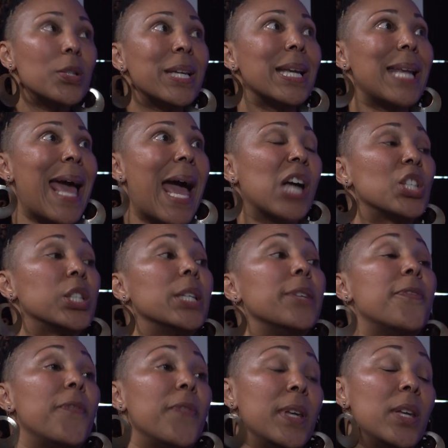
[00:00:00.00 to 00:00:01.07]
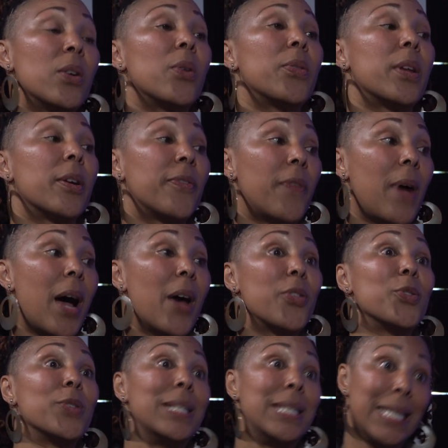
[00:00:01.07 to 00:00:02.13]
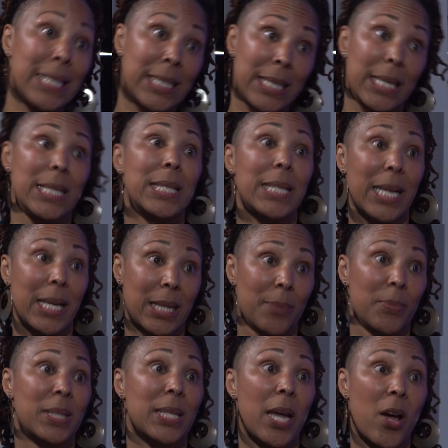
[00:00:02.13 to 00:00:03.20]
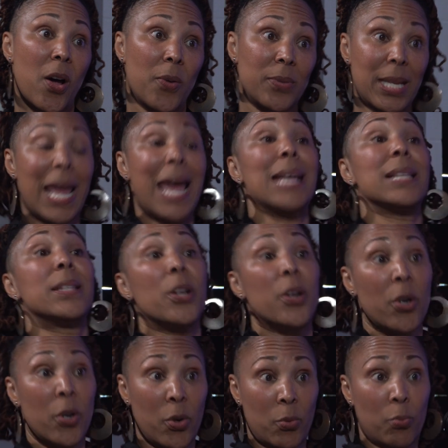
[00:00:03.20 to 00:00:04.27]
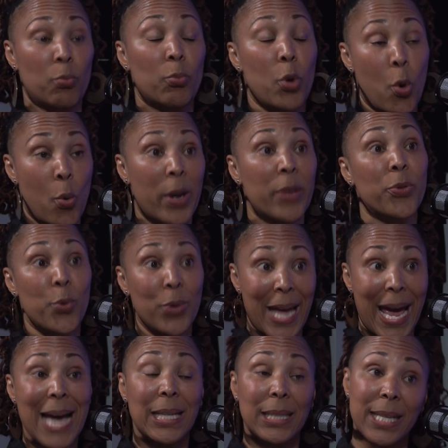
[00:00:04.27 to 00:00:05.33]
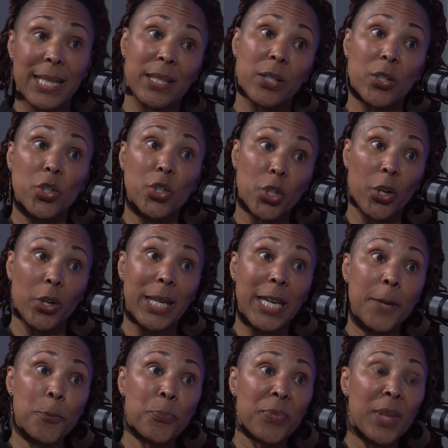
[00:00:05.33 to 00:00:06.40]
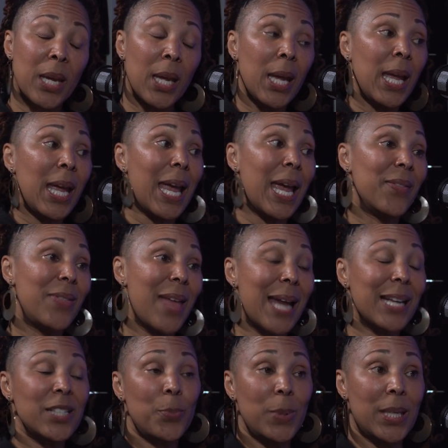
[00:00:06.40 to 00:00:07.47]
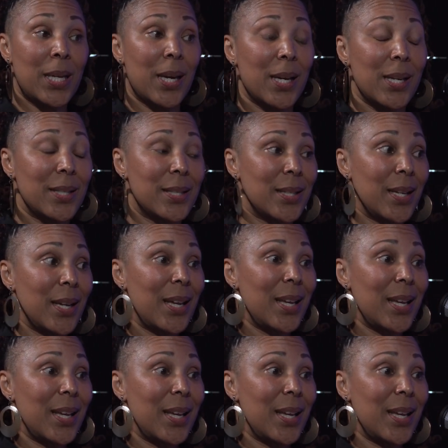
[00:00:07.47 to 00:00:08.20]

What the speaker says: can actually feel their fathers distancing themselves as they're going through the adolescence journey. And that is because